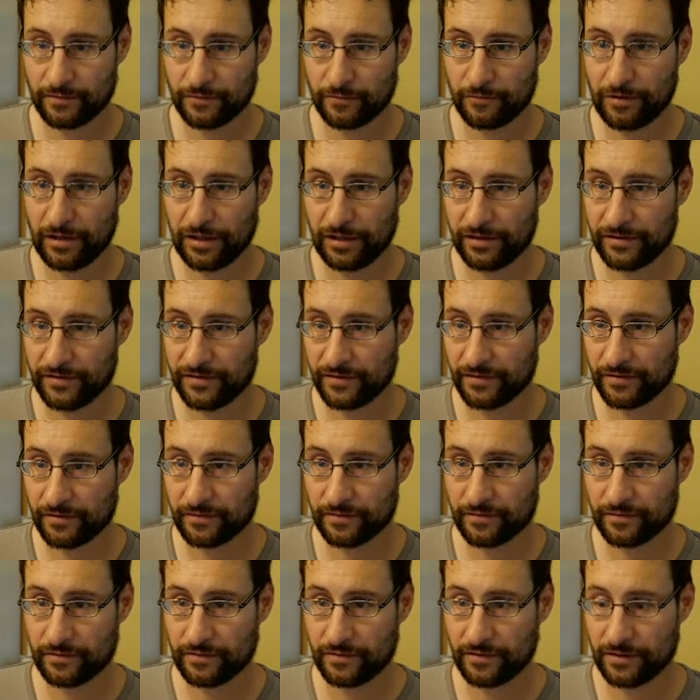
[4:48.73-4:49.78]
Wayland
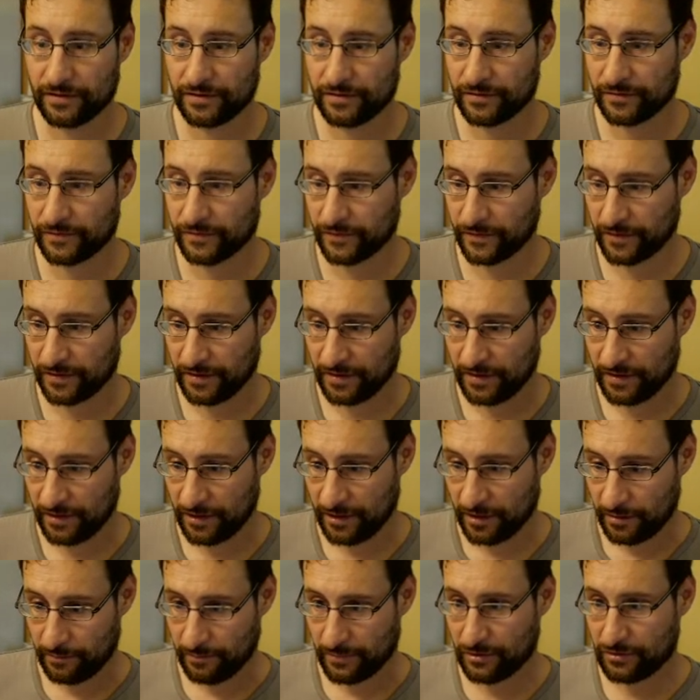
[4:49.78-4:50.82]
native.
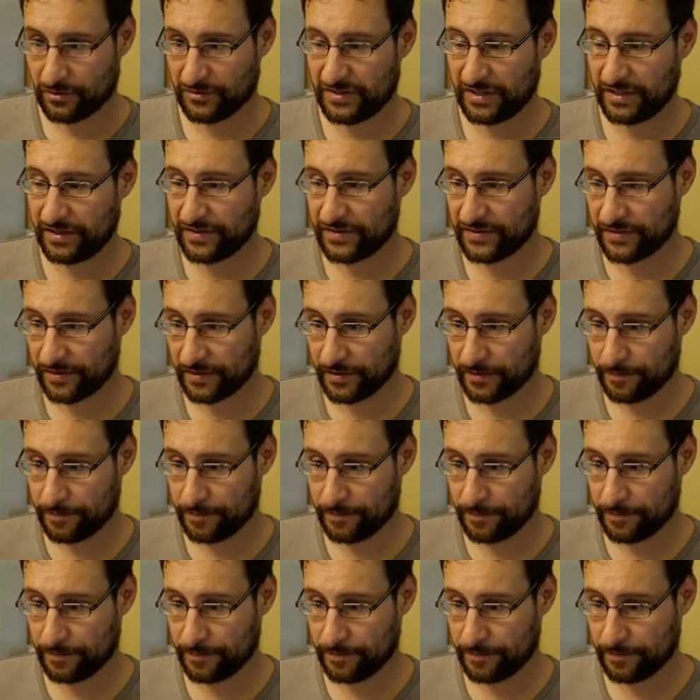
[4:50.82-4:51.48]
Because that is,